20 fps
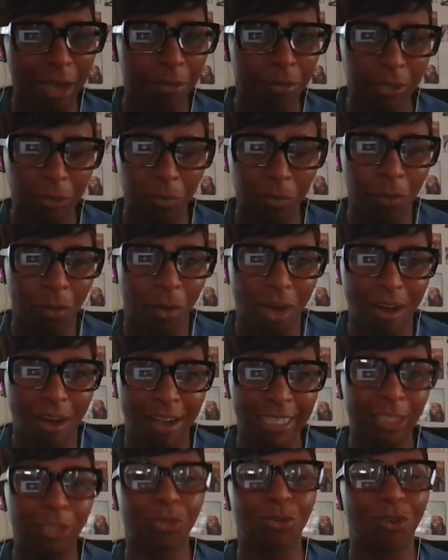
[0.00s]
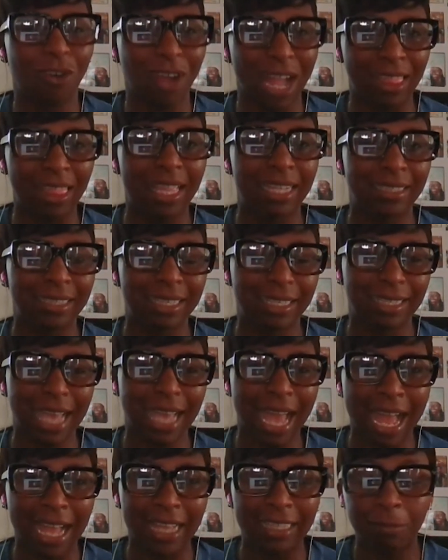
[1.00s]
That was what I saw
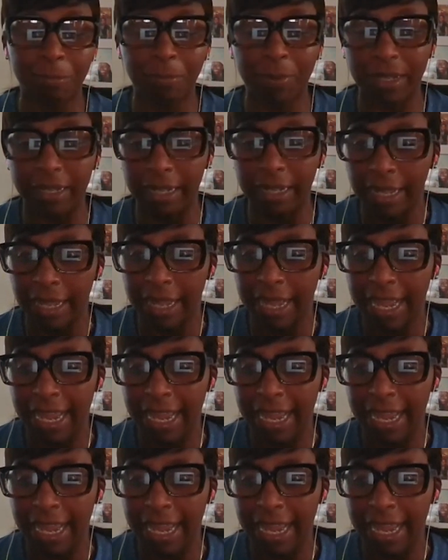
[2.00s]
athletics as, but